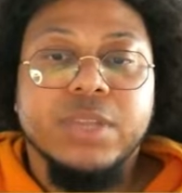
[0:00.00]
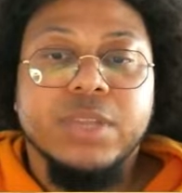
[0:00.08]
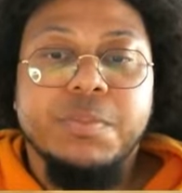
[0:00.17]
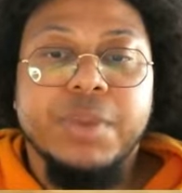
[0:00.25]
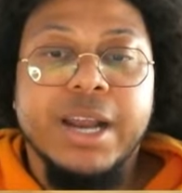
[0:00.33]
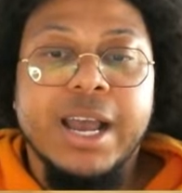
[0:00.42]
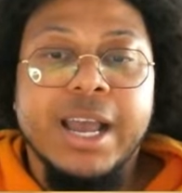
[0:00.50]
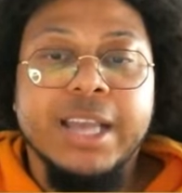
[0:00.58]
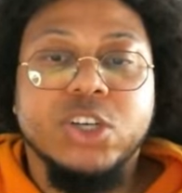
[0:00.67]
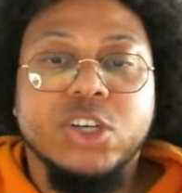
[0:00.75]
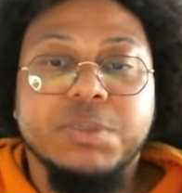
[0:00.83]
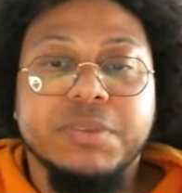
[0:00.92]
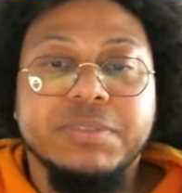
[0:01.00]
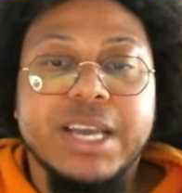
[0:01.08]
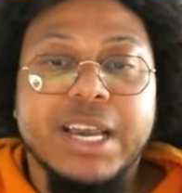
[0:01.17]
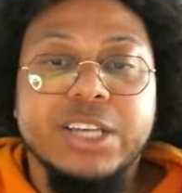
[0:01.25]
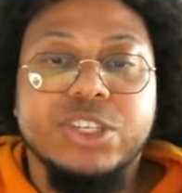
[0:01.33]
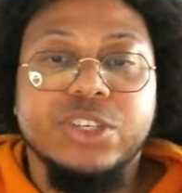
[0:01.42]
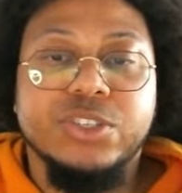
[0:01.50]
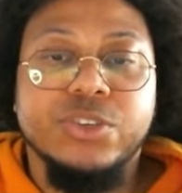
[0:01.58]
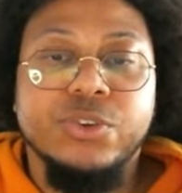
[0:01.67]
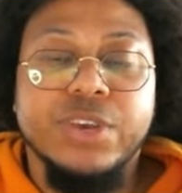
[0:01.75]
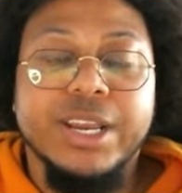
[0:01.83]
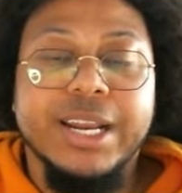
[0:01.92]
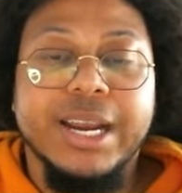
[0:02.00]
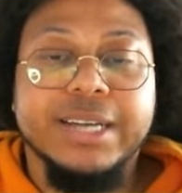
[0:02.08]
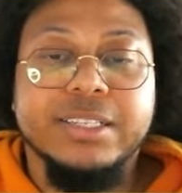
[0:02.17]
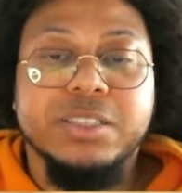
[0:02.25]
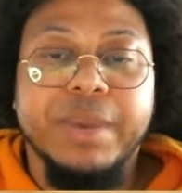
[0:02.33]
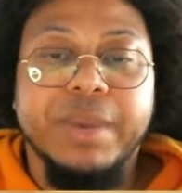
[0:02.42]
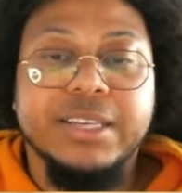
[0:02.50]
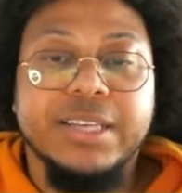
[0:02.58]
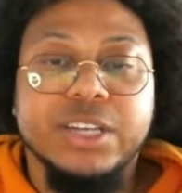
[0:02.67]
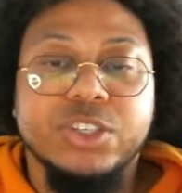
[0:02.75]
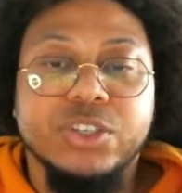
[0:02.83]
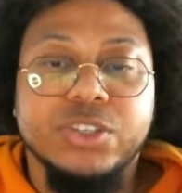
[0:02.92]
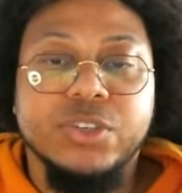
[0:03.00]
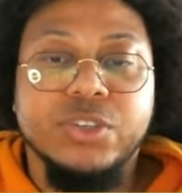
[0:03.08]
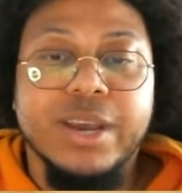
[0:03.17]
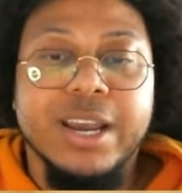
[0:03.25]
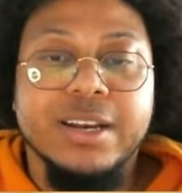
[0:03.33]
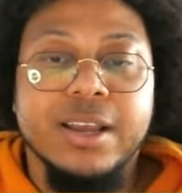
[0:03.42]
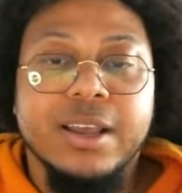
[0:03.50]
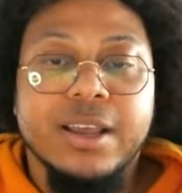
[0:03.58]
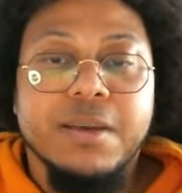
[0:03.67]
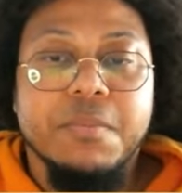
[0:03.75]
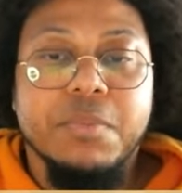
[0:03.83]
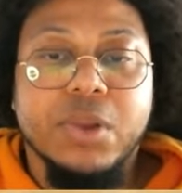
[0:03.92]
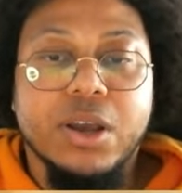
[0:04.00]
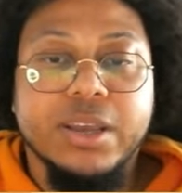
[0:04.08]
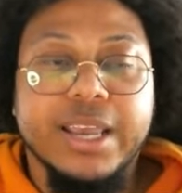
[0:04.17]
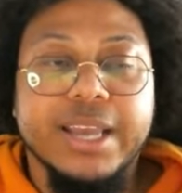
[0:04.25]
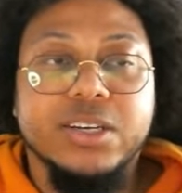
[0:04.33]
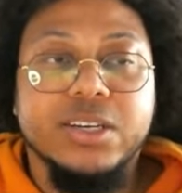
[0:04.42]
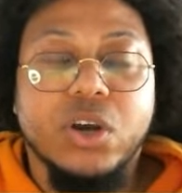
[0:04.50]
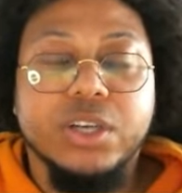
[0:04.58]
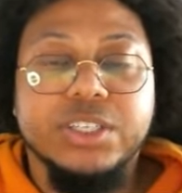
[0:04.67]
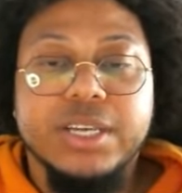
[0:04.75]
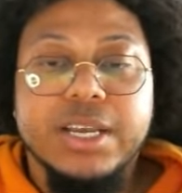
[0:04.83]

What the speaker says: But in terms of taijutsu, you can anticipate taijutsu and block and dodge.